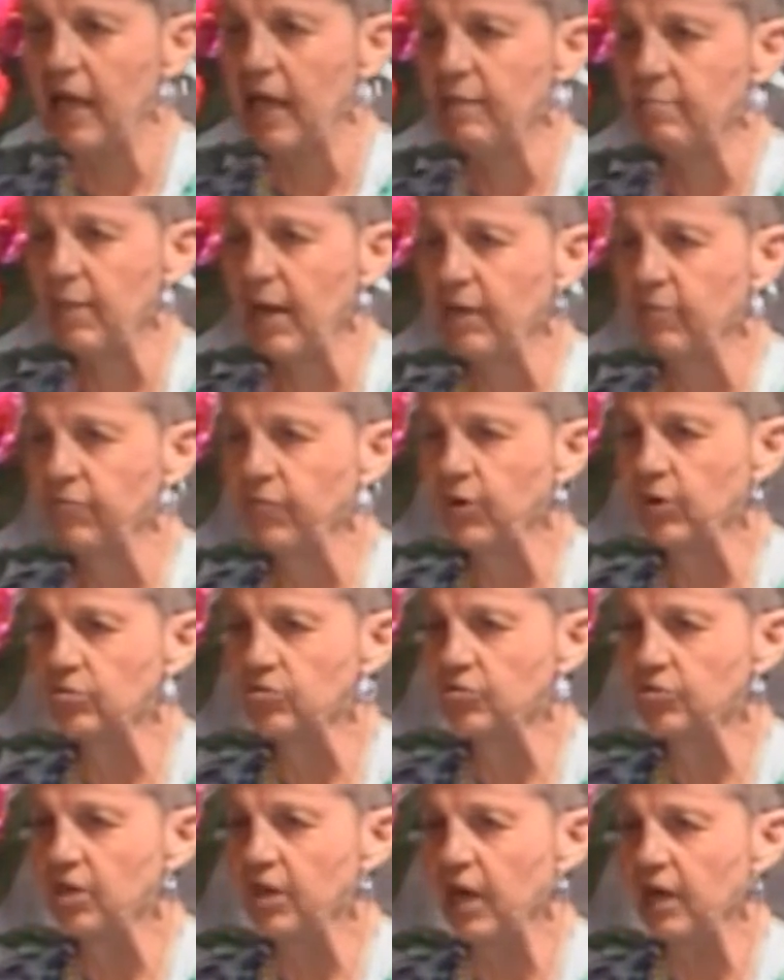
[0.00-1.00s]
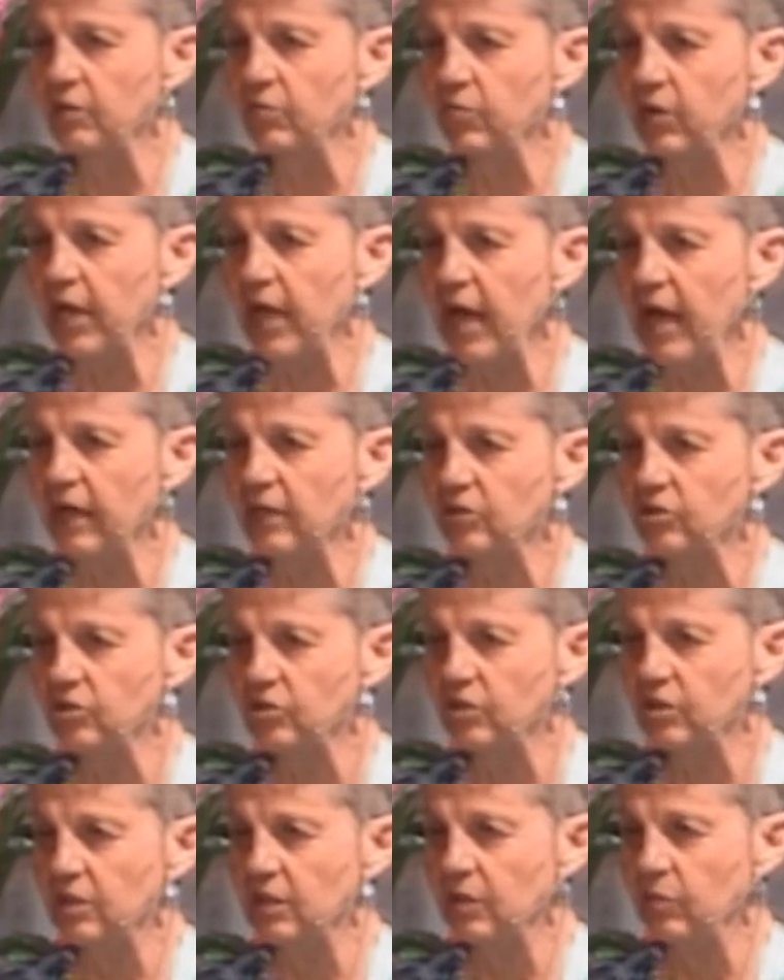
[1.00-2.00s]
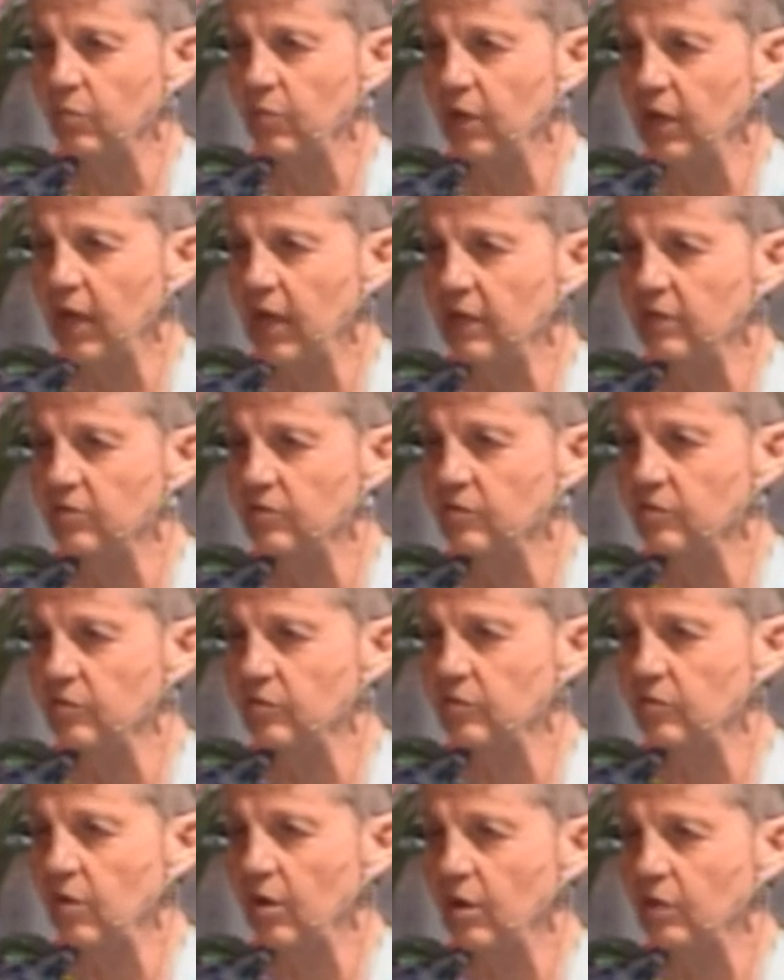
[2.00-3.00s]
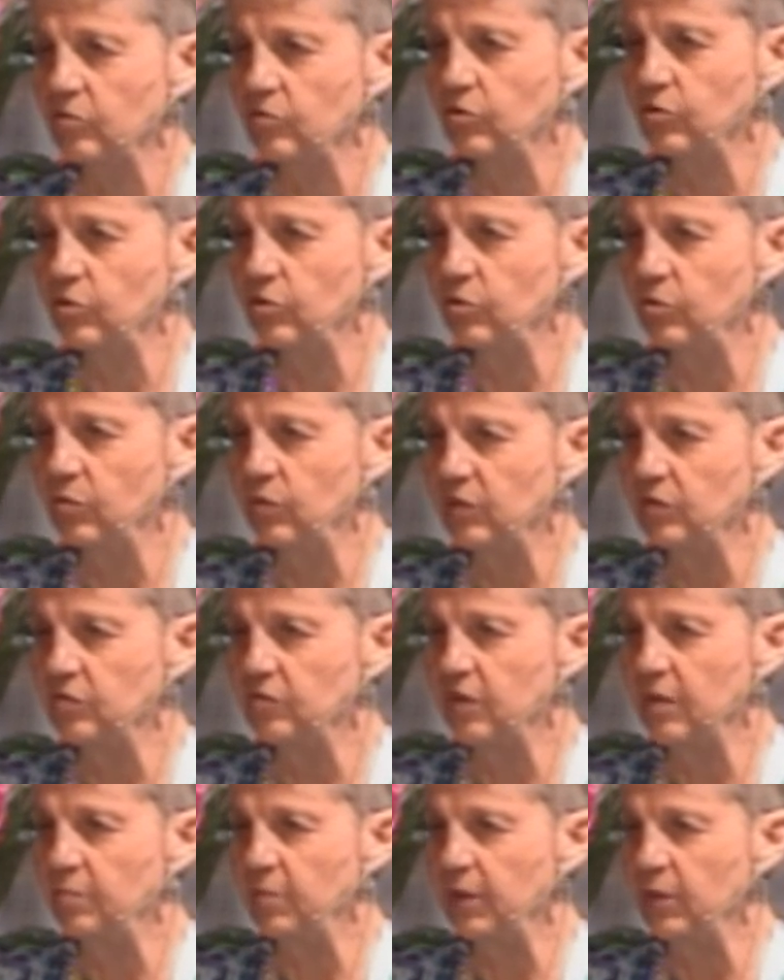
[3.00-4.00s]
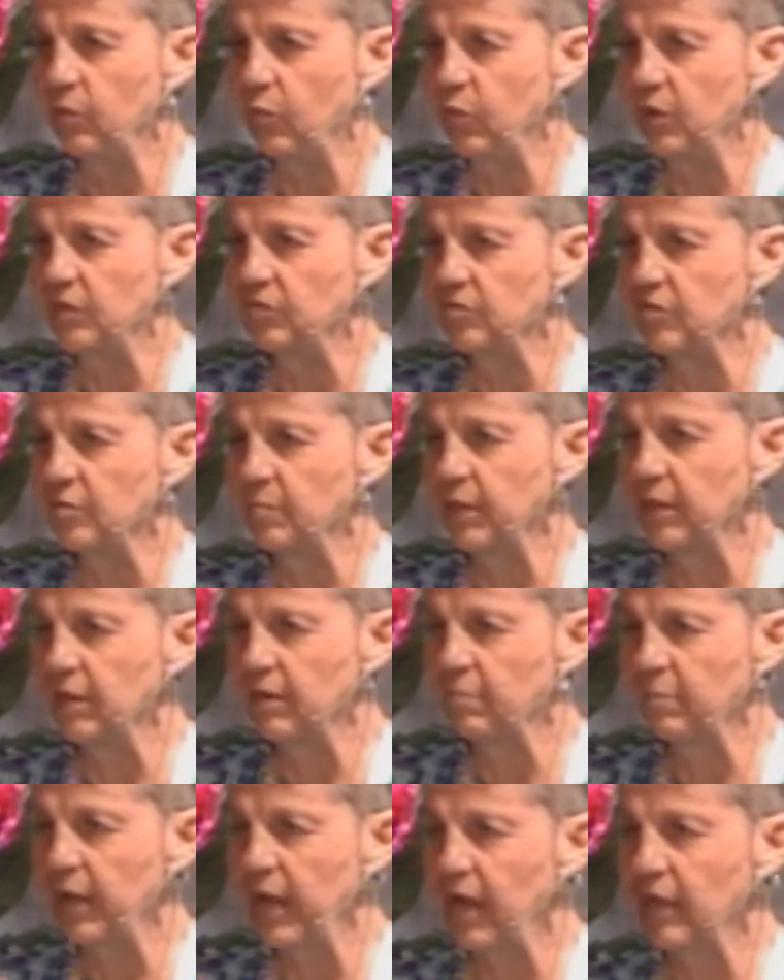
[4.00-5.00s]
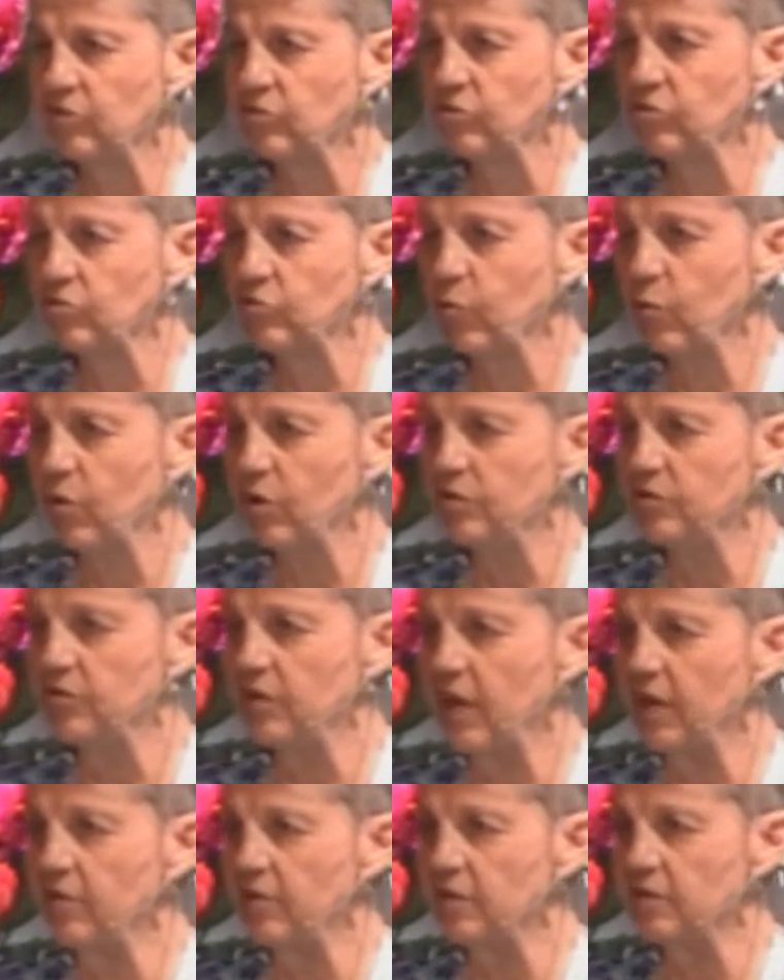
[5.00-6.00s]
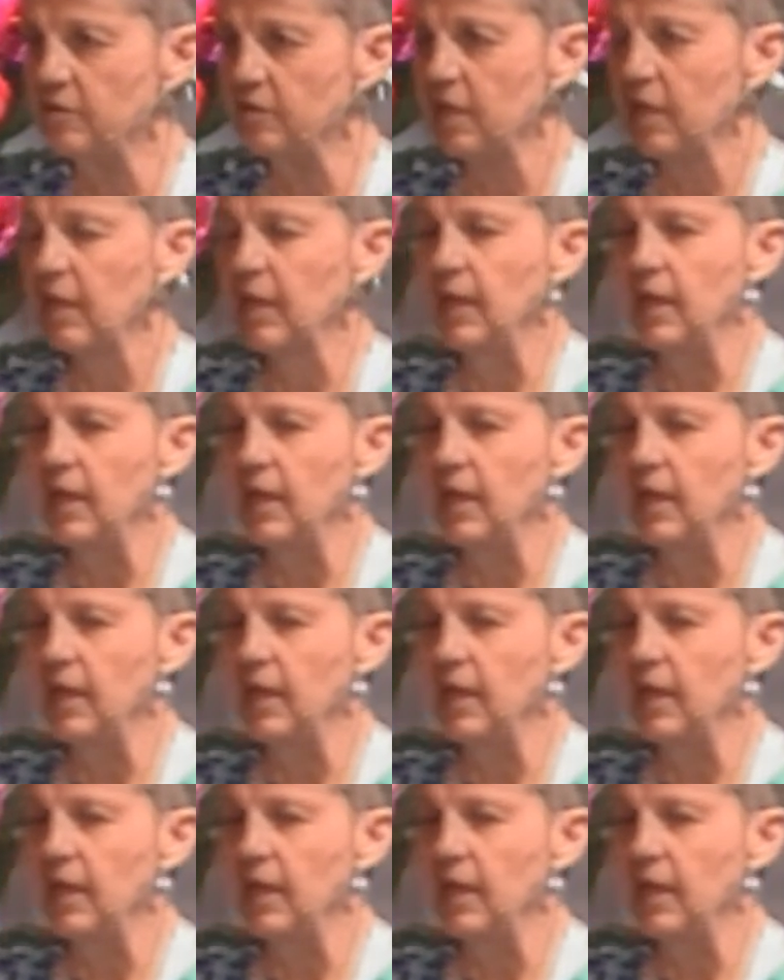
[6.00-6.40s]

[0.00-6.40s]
and my first gut reaction when I start to exhibit wisdom and compassion towards others